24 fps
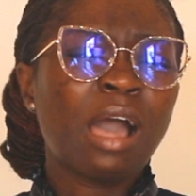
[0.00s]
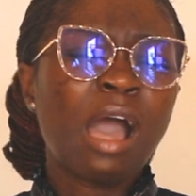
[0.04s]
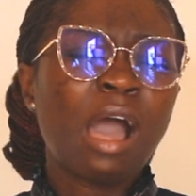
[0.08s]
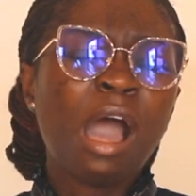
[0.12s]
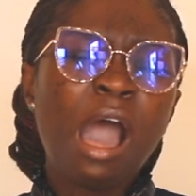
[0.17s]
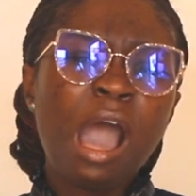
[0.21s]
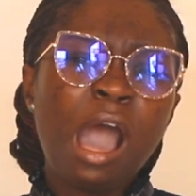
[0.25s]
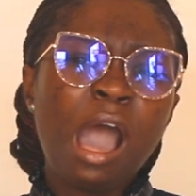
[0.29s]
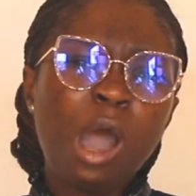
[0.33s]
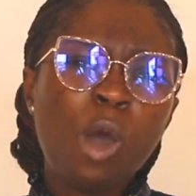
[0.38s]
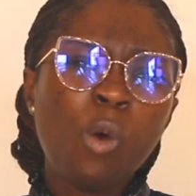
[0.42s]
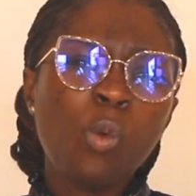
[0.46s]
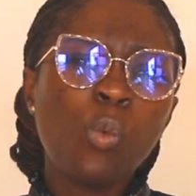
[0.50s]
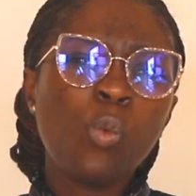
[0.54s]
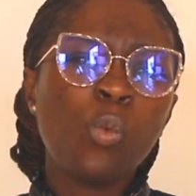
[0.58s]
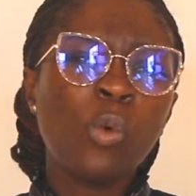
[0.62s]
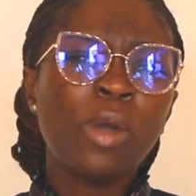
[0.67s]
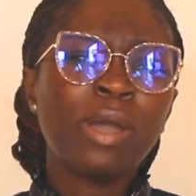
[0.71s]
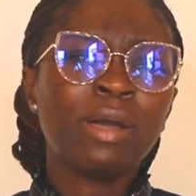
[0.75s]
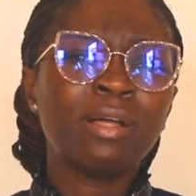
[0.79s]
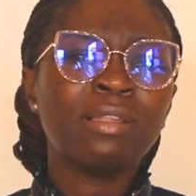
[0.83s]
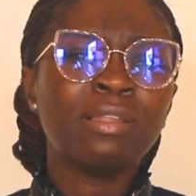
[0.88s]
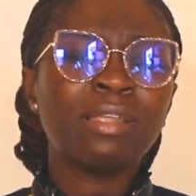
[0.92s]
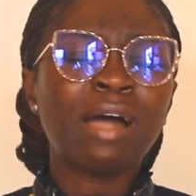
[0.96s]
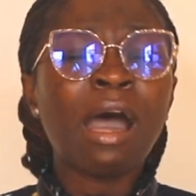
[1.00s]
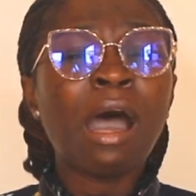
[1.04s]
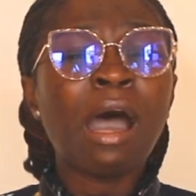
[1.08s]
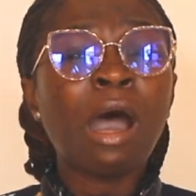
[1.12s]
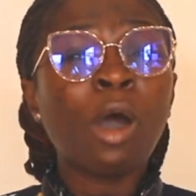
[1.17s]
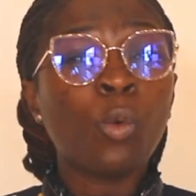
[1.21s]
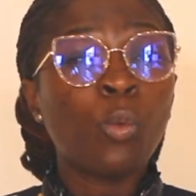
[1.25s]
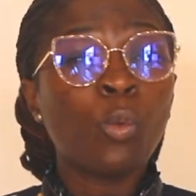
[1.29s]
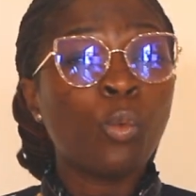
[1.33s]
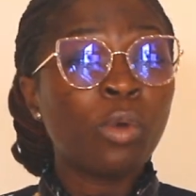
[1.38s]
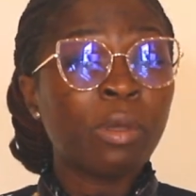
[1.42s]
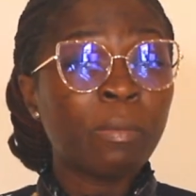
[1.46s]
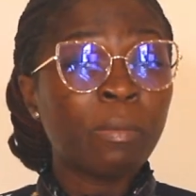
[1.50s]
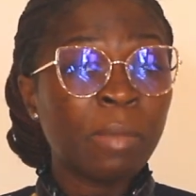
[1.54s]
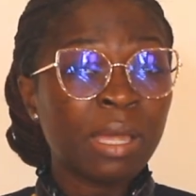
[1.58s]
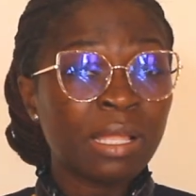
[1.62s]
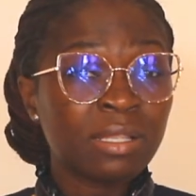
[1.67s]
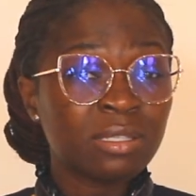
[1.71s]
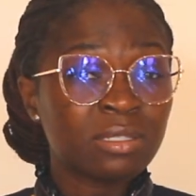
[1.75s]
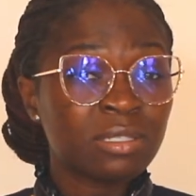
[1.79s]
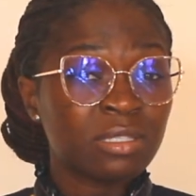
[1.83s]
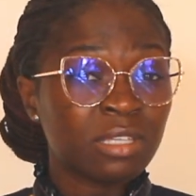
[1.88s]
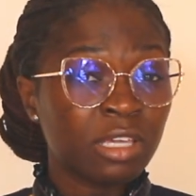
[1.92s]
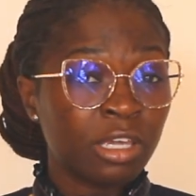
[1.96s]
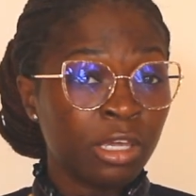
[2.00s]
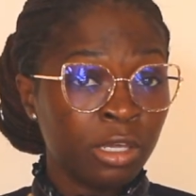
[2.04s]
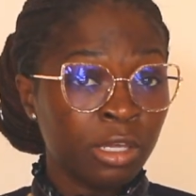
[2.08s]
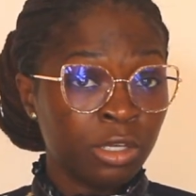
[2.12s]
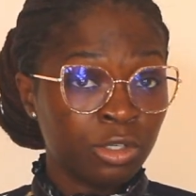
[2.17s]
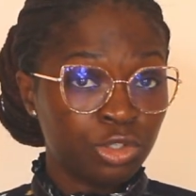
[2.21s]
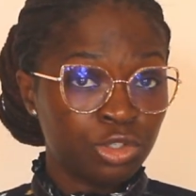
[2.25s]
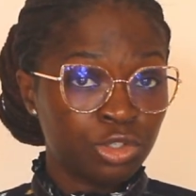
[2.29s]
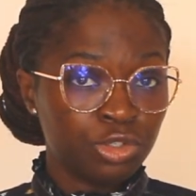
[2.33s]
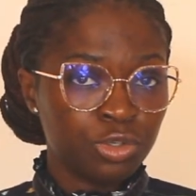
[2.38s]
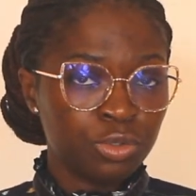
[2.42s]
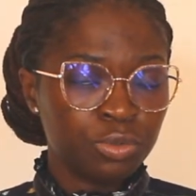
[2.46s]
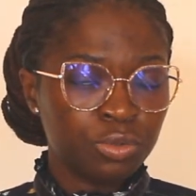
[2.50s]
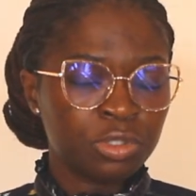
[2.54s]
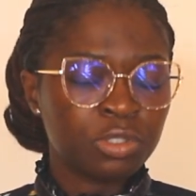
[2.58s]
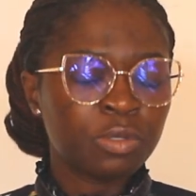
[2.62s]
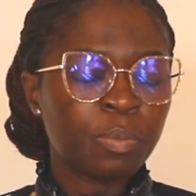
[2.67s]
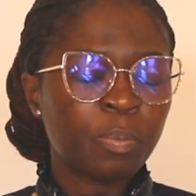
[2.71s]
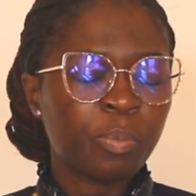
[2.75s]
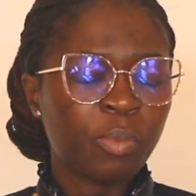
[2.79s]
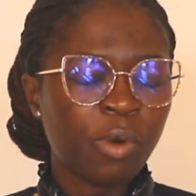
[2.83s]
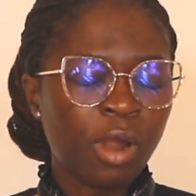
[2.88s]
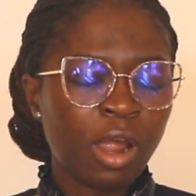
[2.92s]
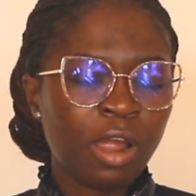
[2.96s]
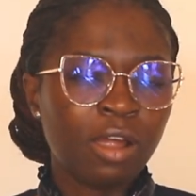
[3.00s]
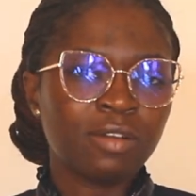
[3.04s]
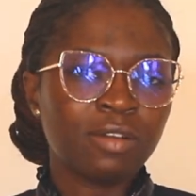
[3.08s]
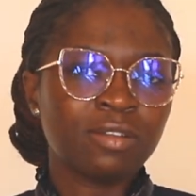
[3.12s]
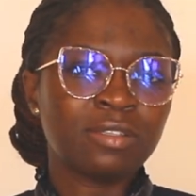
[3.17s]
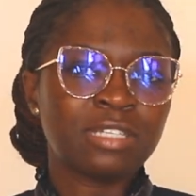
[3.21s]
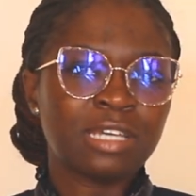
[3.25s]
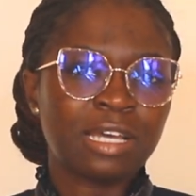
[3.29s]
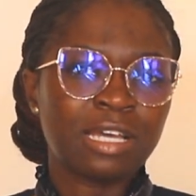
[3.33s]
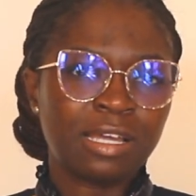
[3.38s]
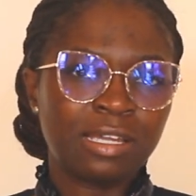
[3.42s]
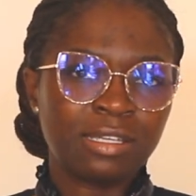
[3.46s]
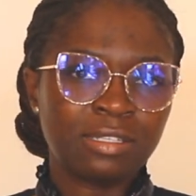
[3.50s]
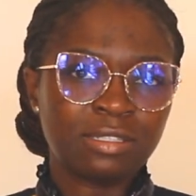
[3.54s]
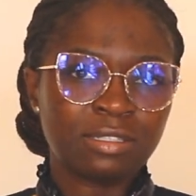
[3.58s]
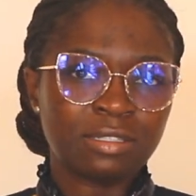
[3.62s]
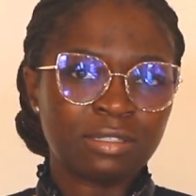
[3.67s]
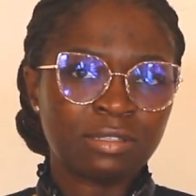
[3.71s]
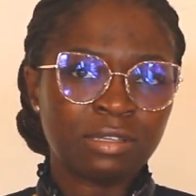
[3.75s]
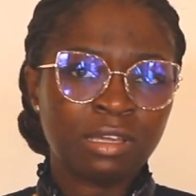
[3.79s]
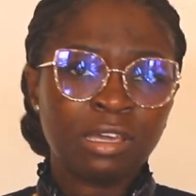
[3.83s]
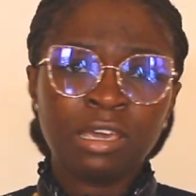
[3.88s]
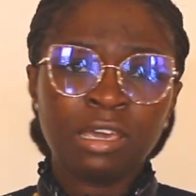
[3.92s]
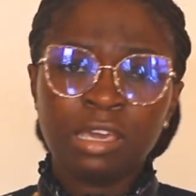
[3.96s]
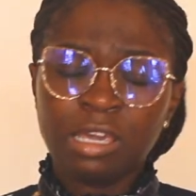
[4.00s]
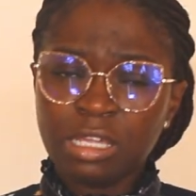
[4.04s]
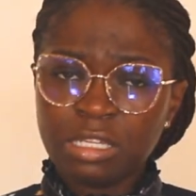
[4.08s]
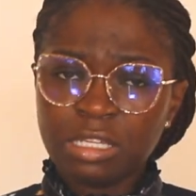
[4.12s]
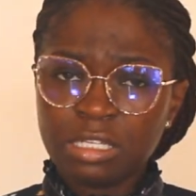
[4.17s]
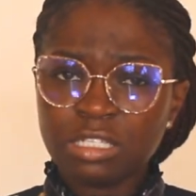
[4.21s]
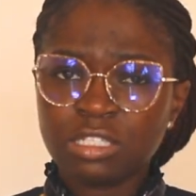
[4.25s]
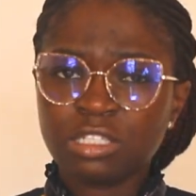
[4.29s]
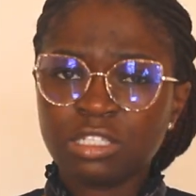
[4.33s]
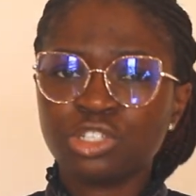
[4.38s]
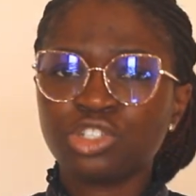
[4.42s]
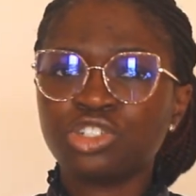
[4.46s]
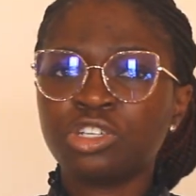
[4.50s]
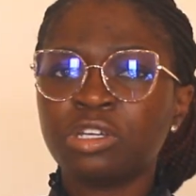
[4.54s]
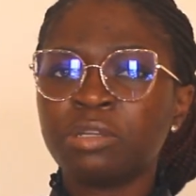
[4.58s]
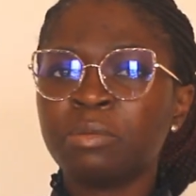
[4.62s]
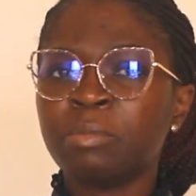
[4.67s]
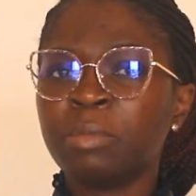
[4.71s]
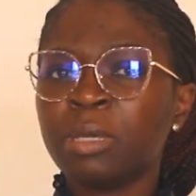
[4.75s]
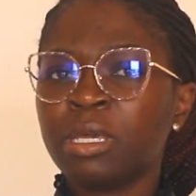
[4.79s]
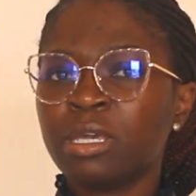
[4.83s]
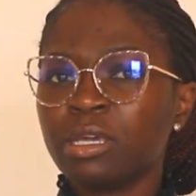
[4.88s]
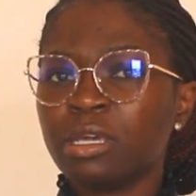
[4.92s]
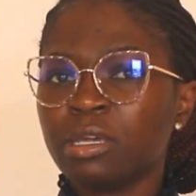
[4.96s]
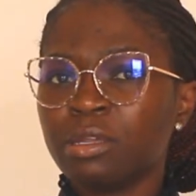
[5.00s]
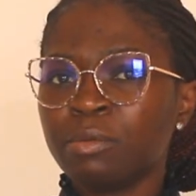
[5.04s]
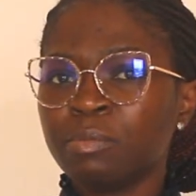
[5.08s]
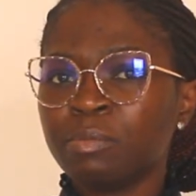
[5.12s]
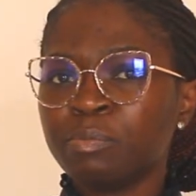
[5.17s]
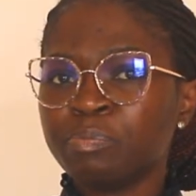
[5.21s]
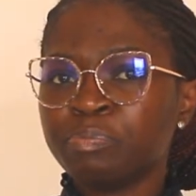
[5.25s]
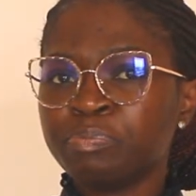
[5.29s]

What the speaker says: how well are women's issues prioritized in decision making.